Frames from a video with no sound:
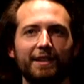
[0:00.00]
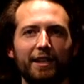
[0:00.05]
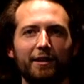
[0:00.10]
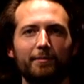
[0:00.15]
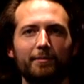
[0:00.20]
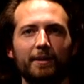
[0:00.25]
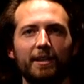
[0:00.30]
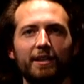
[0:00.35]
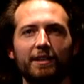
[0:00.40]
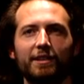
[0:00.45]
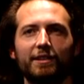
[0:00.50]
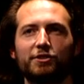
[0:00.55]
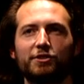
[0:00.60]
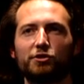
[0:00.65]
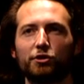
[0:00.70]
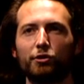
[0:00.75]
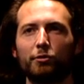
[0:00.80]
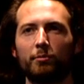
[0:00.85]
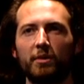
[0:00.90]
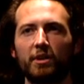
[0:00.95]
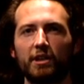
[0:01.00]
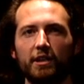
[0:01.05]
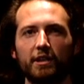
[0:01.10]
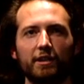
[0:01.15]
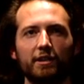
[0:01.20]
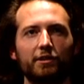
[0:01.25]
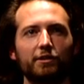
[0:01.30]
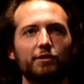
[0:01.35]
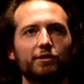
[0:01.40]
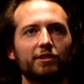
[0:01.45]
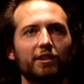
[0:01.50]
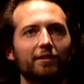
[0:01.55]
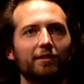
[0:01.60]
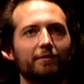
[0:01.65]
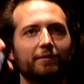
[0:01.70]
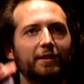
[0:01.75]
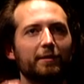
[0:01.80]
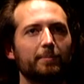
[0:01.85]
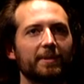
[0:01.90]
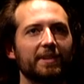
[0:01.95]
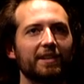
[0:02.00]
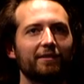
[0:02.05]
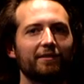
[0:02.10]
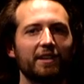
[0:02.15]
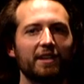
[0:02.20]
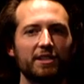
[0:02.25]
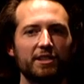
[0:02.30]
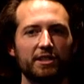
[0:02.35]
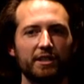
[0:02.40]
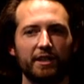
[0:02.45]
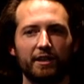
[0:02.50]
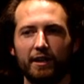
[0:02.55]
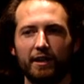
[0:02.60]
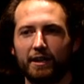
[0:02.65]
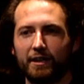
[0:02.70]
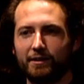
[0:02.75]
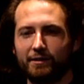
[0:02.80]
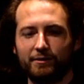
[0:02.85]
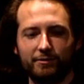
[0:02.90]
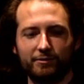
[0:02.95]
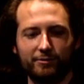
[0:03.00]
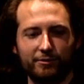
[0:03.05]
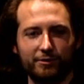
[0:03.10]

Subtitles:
team, and Drew Miller, who's our VP of Engineering,